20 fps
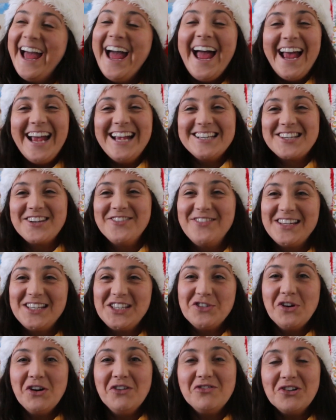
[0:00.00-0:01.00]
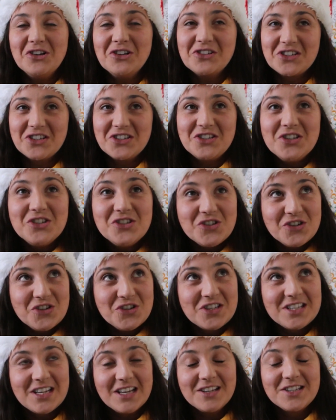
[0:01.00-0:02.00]
it's a video I've wanted to do
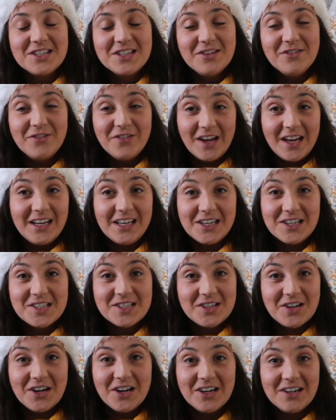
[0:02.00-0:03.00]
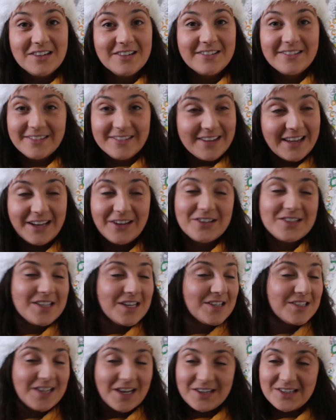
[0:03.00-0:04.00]
since the very start, like
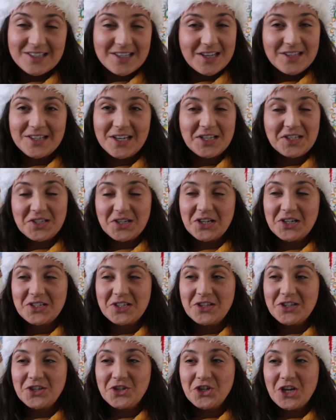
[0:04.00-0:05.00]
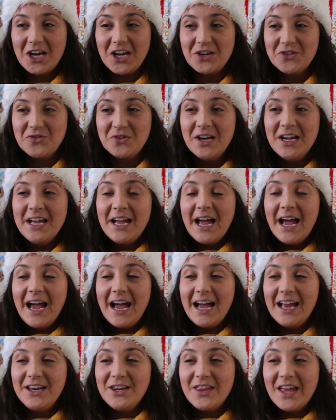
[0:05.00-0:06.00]
since I started the channel,
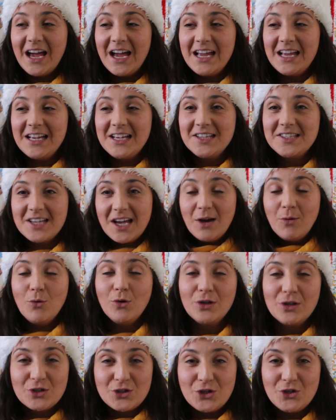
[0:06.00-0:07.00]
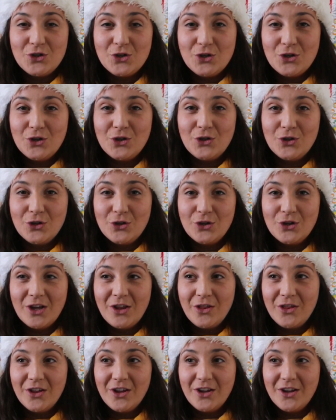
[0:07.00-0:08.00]
and that is I want to do
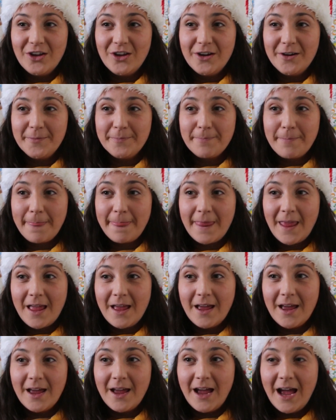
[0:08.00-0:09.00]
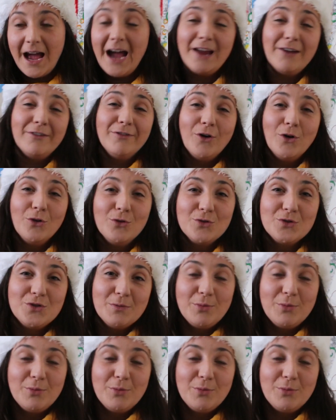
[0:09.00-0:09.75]
the I followed a